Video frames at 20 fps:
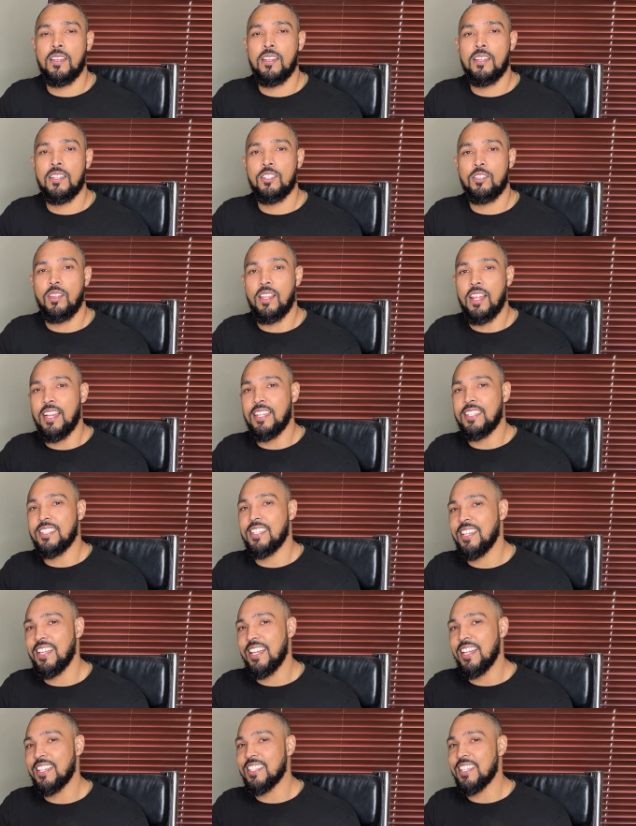So that is
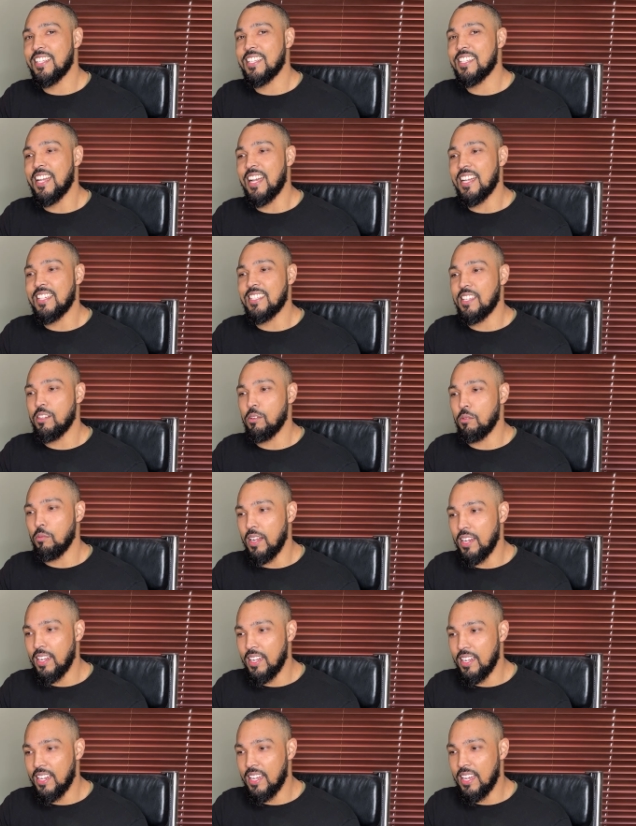an exercise that
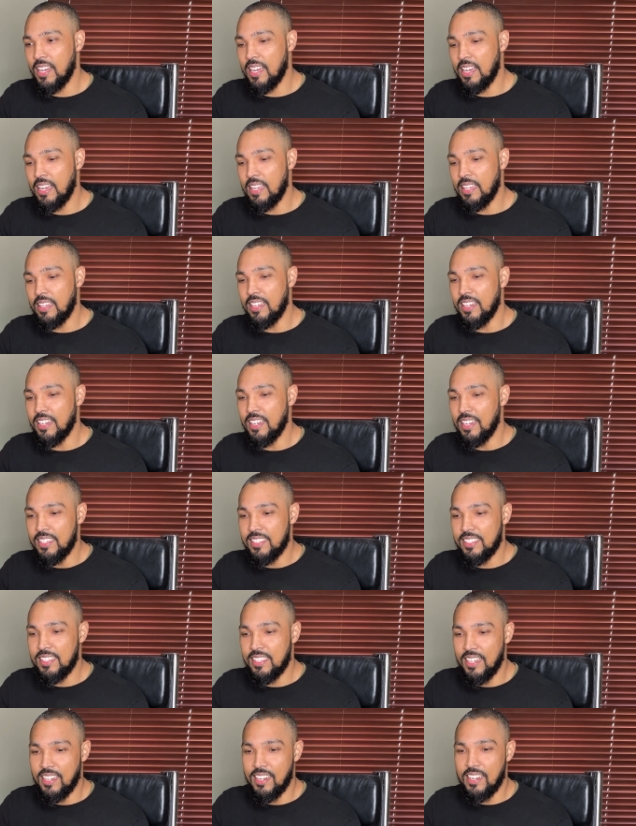one can
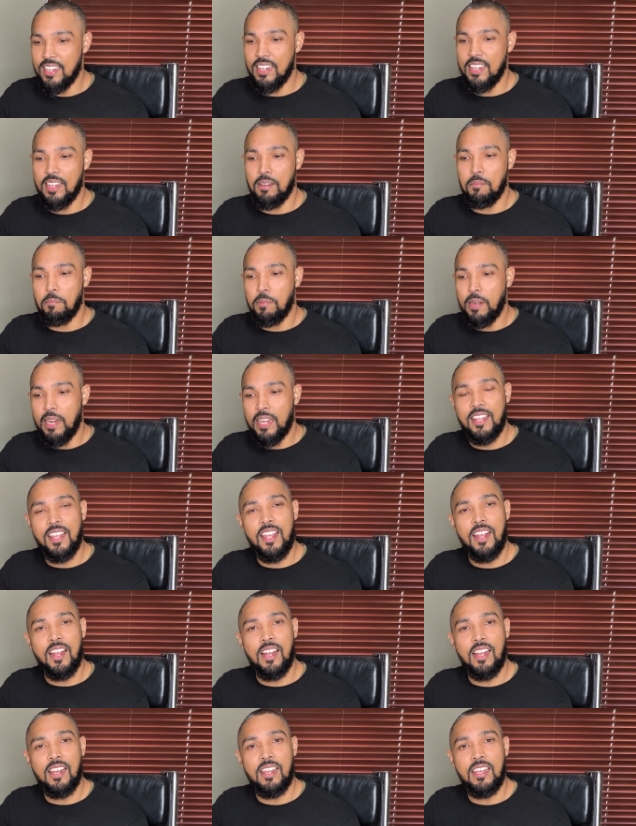realistically and
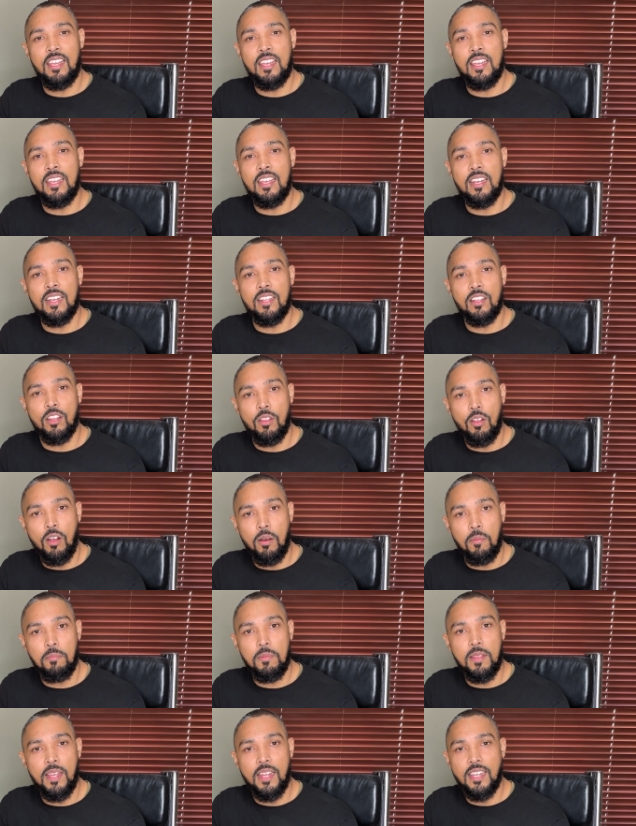practically
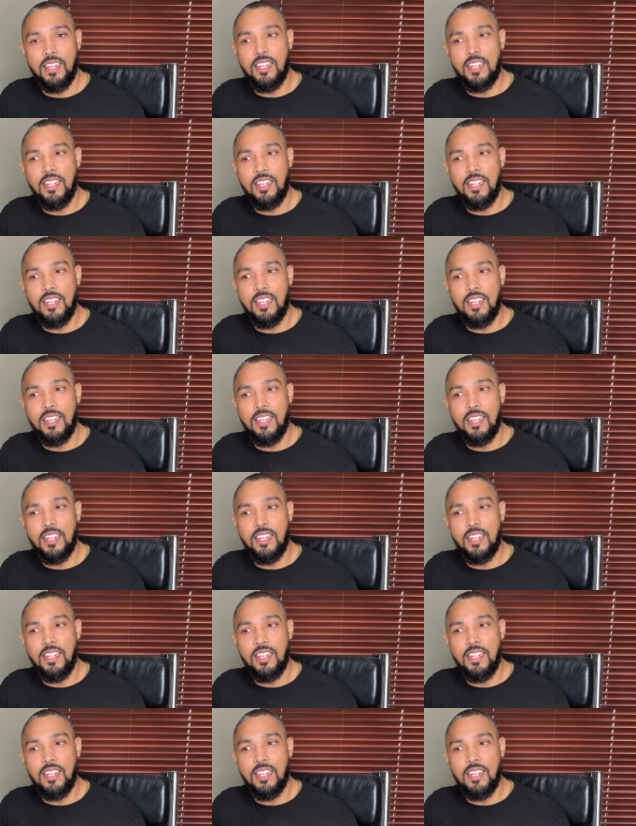adopt, and